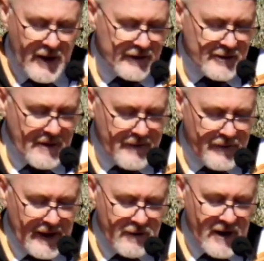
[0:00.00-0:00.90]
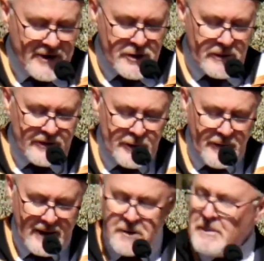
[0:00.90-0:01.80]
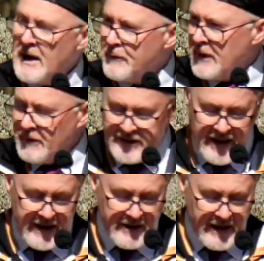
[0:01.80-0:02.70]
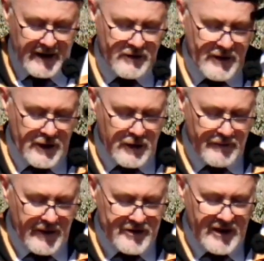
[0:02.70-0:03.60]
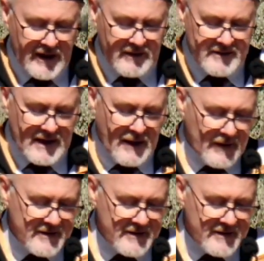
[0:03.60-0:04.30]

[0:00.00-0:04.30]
those of my fellow graduates who've had the benefit of attending the university in this lovely